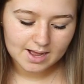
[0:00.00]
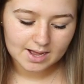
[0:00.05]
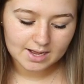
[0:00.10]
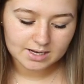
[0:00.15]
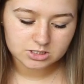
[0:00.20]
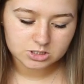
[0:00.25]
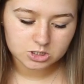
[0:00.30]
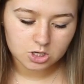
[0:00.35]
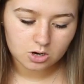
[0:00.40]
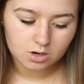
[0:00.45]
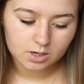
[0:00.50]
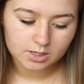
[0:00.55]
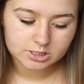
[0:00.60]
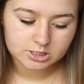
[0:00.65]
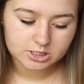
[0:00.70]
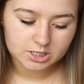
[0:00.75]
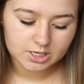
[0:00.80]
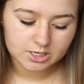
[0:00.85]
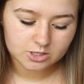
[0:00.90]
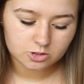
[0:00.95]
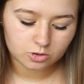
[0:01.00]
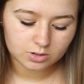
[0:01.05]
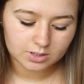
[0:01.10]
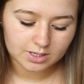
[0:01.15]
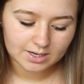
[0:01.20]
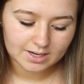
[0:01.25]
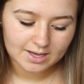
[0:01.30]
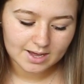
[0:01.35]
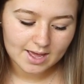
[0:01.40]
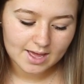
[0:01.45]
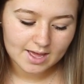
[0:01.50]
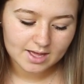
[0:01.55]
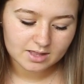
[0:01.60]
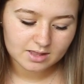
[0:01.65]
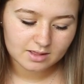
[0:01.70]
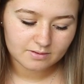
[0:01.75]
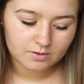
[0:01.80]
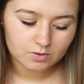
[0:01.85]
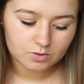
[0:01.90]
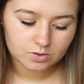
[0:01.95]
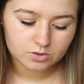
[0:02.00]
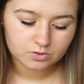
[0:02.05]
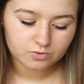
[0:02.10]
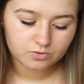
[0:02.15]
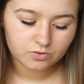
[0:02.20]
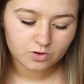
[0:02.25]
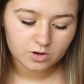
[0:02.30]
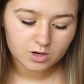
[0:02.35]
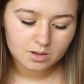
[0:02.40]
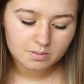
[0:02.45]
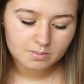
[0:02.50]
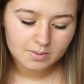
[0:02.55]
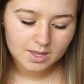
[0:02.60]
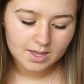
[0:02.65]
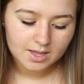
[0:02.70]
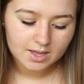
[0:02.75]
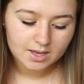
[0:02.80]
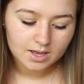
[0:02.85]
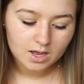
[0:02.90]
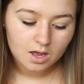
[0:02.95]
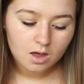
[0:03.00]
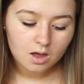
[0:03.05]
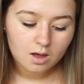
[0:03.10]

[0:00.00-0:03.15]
at ig.lilymaiix if you want to follow me.